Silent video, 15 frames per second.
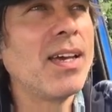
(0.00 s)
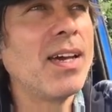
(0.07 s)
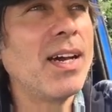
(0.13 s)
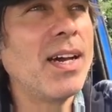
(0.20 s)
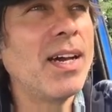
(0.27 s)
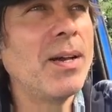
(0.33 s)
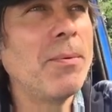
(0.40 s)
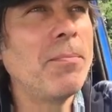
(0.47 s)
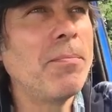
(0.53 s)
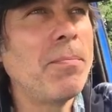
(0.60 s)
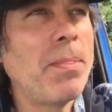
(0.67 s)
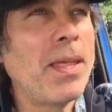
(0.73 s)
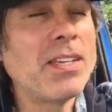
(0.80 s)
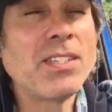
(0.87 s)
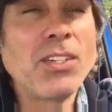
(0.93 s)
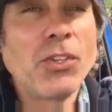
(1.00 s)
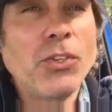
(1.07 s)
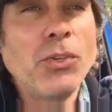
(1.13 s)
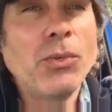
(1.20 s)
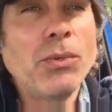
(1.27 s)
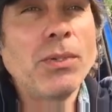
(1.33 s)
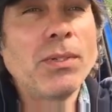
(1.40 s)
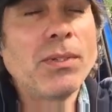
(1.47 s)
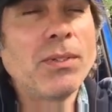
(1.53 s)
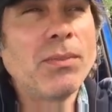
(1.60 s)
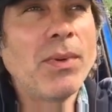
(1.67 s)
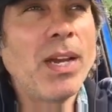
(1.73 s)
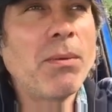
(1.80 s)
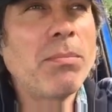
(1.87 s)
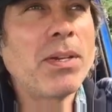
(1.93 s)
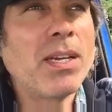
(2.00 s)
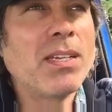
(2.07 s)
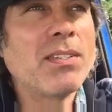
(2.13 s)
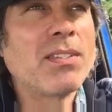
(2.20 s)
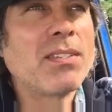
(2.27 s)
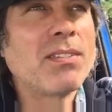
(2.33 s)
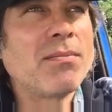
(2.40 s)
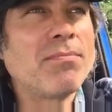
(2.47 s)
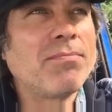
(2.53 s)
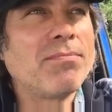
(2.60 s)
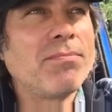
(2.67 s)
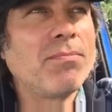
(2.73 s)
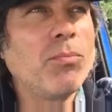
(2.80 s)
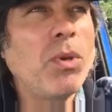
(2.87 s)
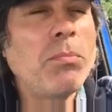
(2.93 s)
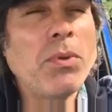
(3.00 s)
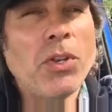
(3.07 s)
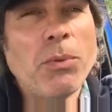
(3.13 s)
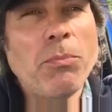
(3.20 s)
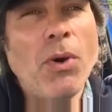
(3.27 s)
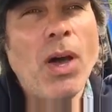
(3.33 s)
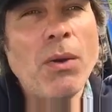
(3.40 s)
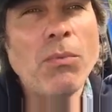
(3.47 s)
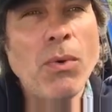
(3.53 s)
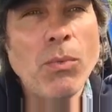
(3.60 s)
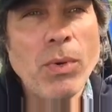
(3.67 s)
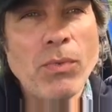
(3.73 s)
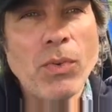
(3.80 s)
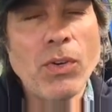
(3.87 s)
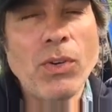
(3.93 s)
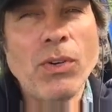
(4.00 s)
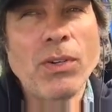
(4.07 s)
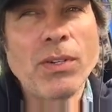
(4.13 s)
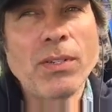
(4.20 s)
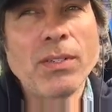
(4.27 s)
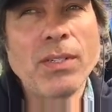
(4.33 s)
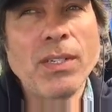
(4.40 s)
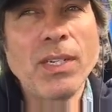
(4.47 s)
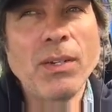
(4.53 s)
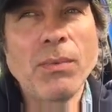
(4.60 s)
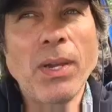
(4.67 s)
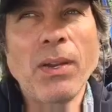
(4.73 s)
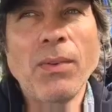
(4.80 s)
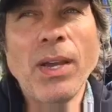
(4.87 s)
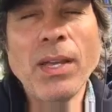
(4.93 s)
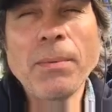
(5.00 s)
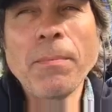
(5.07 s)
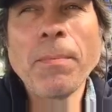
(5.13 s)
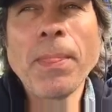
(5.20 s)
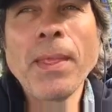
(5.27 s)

I still do, right? Because we build upon what we've learned in a way, right?